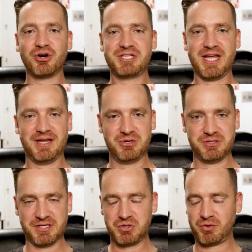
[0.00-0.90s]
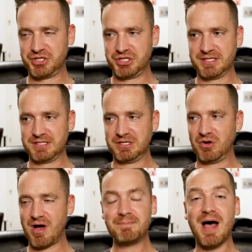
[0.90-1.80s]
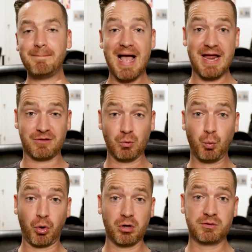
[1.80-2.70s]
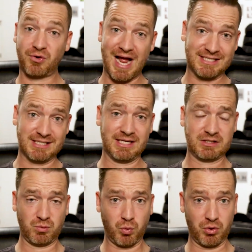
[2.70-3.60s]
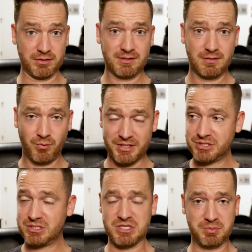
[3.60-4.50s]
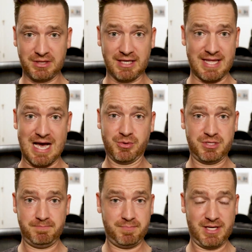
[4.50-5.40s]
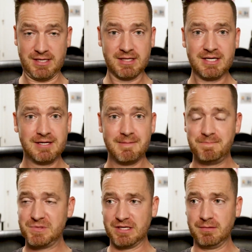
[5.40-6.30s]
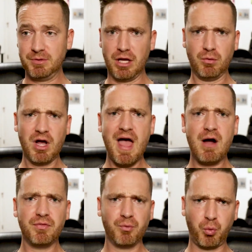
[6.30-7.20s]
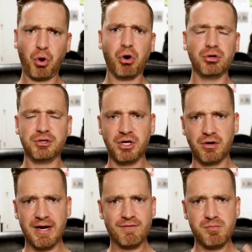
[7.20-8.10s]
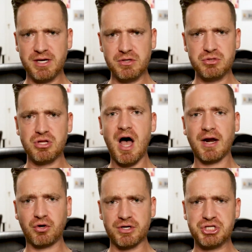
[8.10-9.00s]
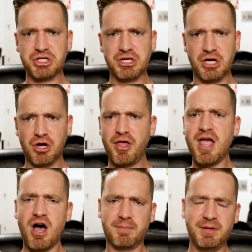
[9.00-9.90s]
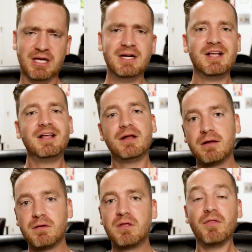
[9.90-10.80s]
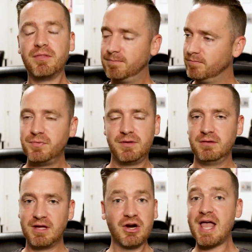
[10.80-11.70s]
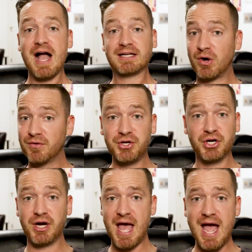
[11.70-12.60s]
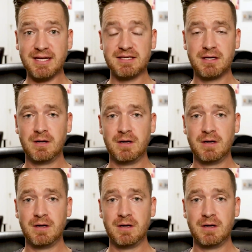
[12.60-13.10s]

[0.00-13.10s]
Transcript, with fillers: our standards as Christians. You know, I'm not mad at the world for acting like the world. What a stupid thing that would be to be like, well, that the world, you know, and everybody who's not a Christian, you know, they ought to be they're going to act however they're going to act.